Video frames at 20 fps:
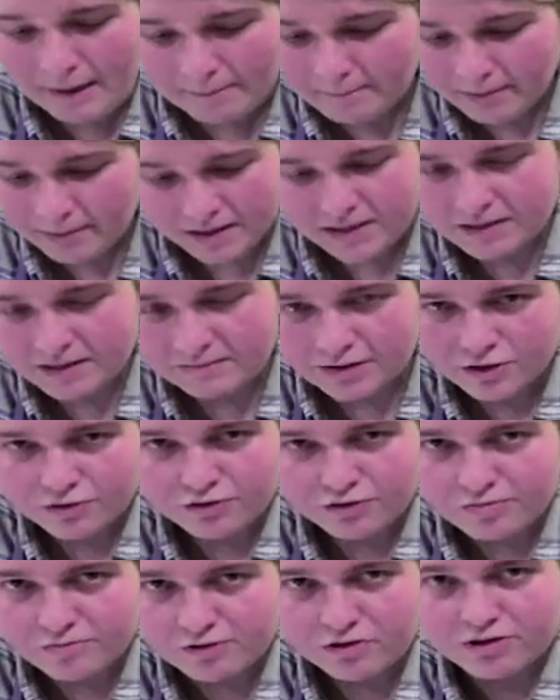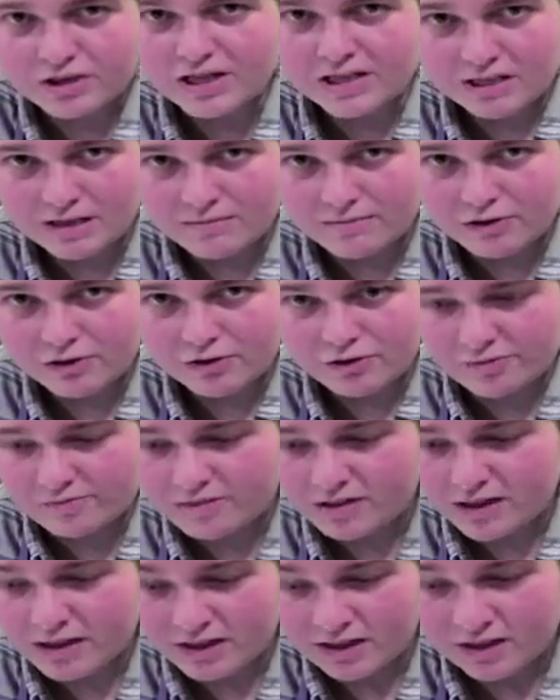button mushrooms or chestnut
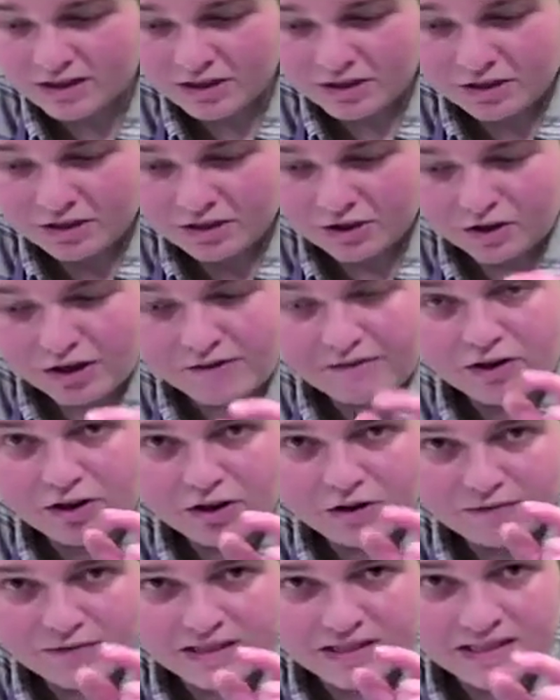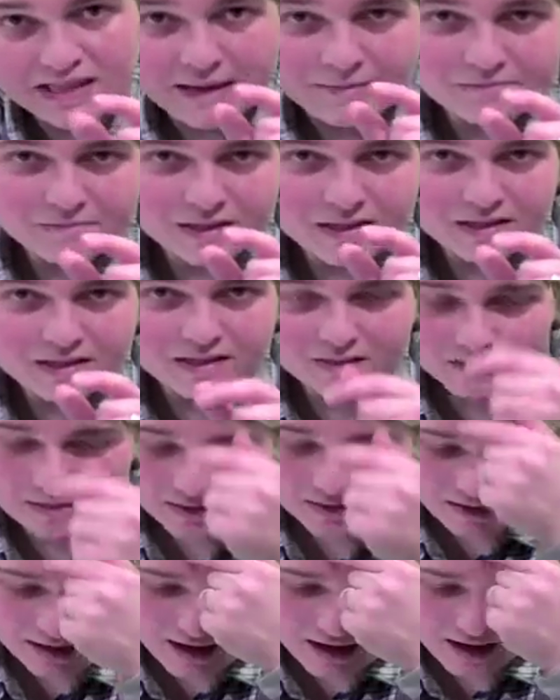mushrooms, you have a lot of the stems,
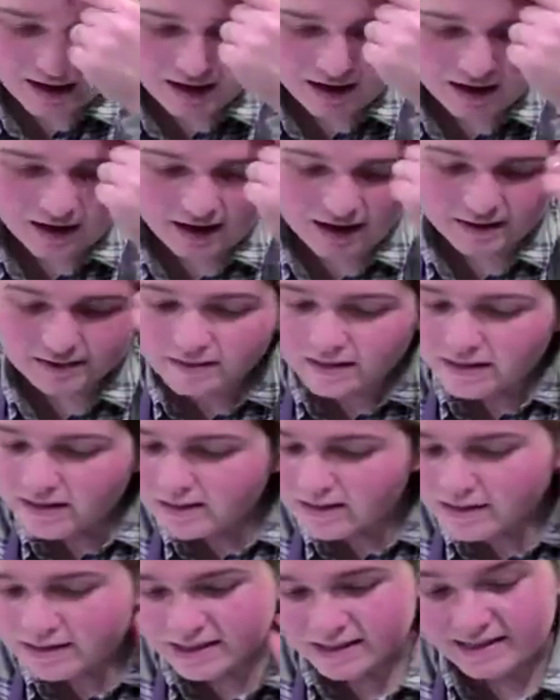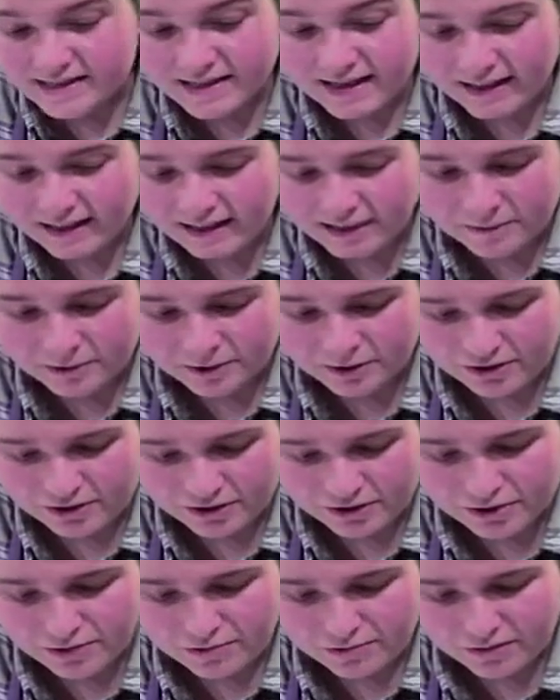and this exactly what you need
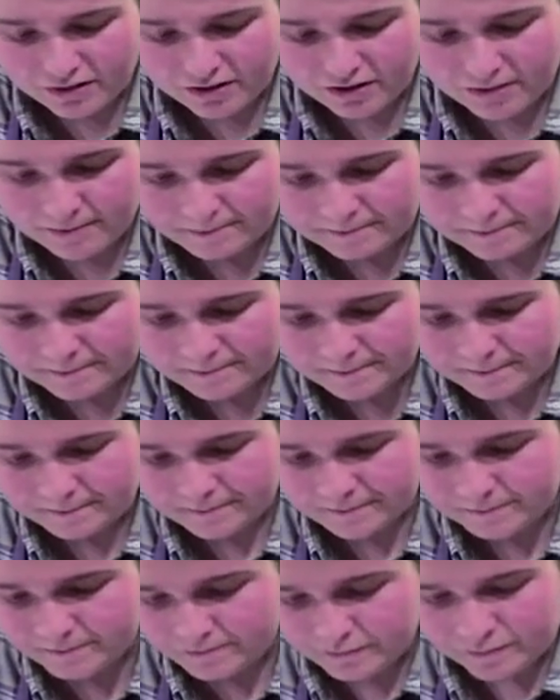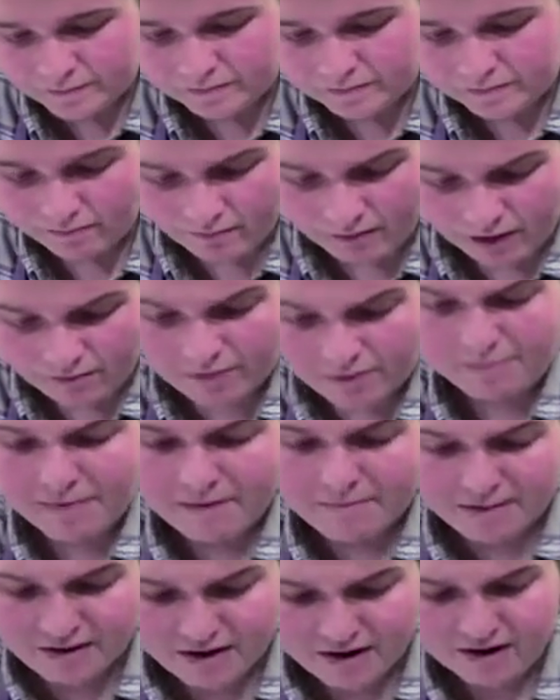to do with them.
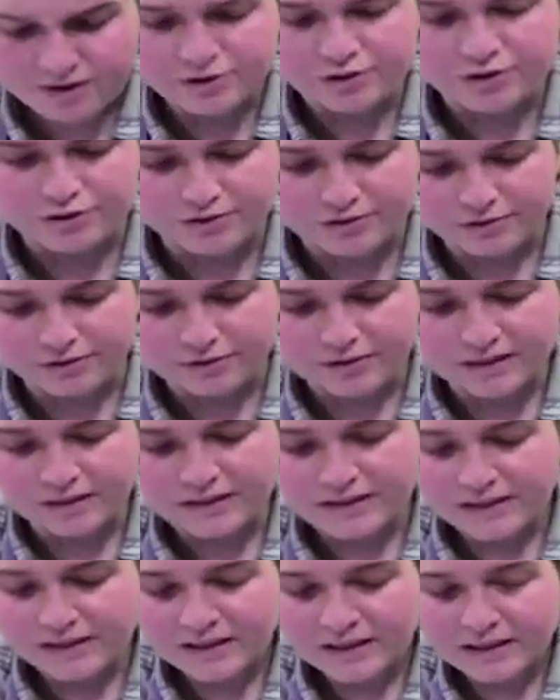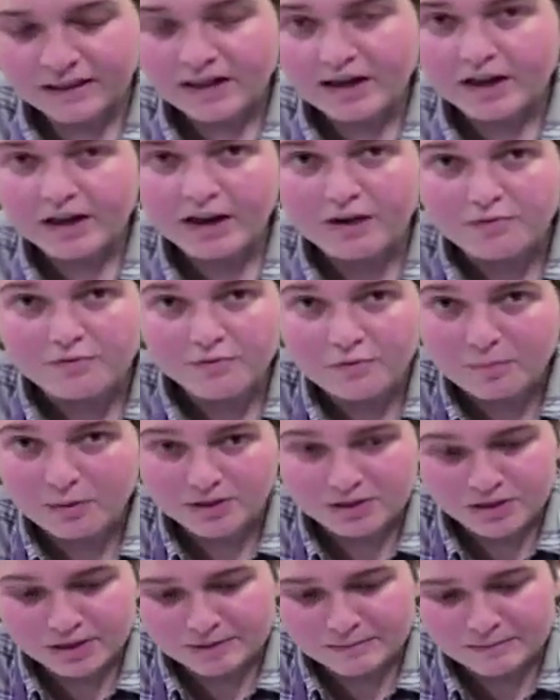Remembering to cut off the
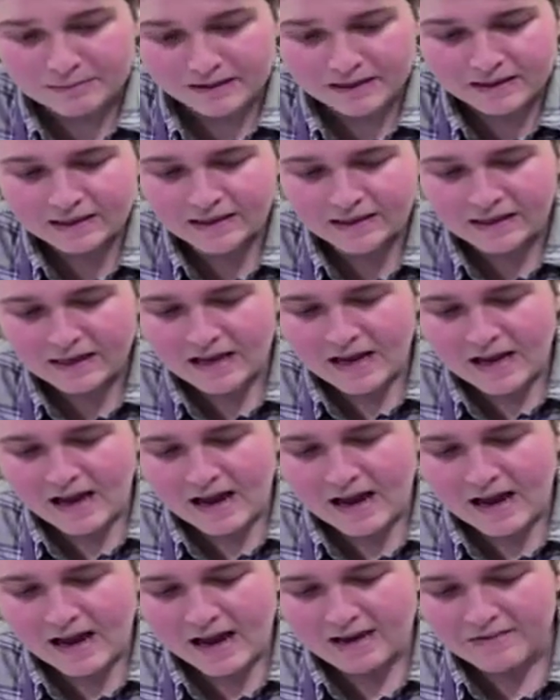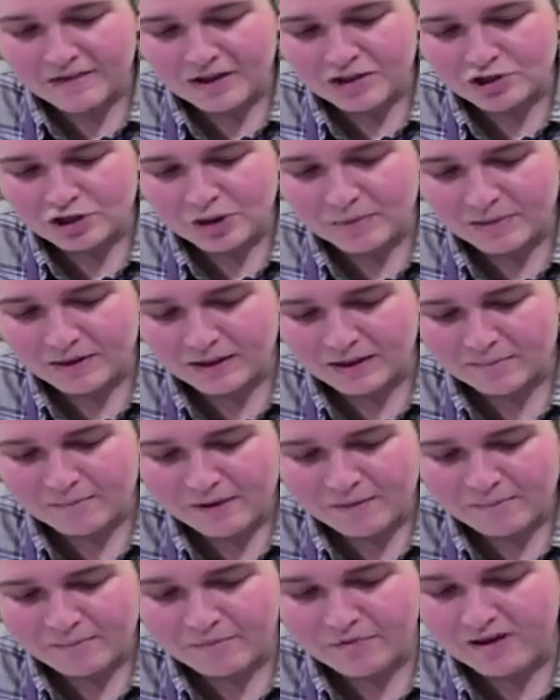bottom and then chopping them
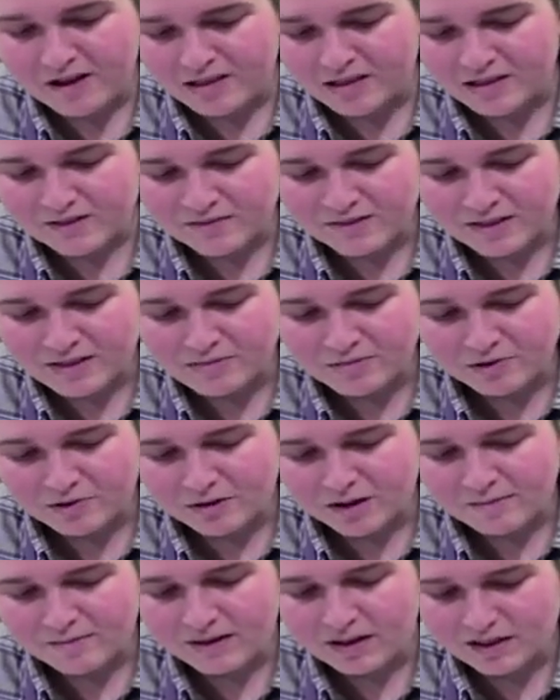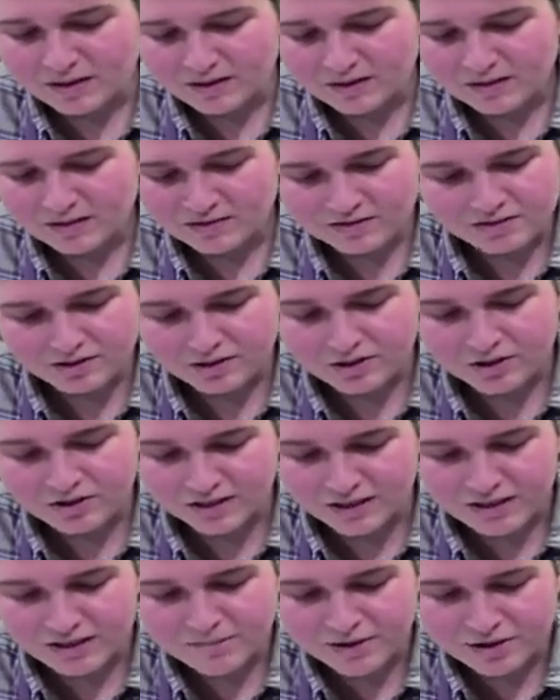up relatively small. I mean, you don't
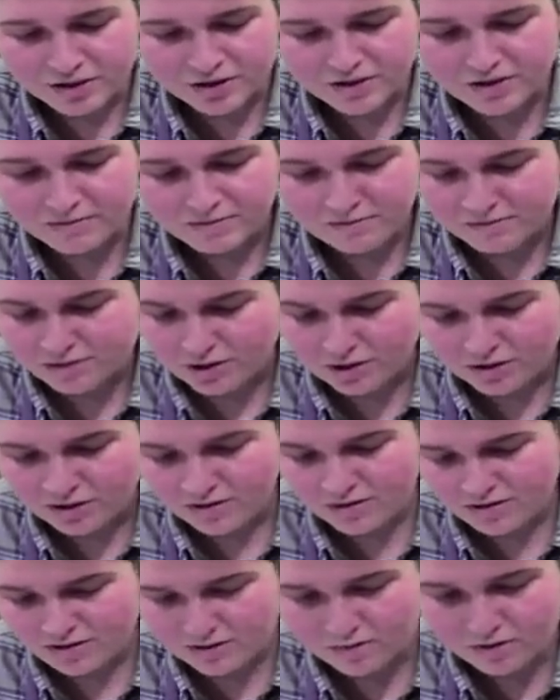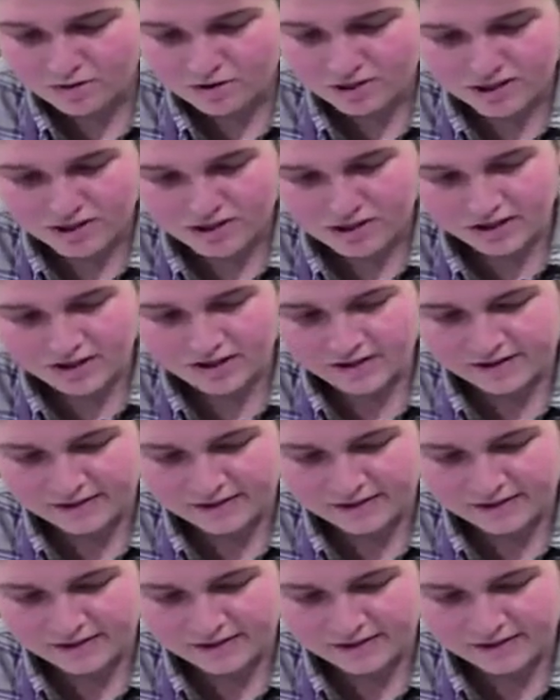need to measure them, just smallish.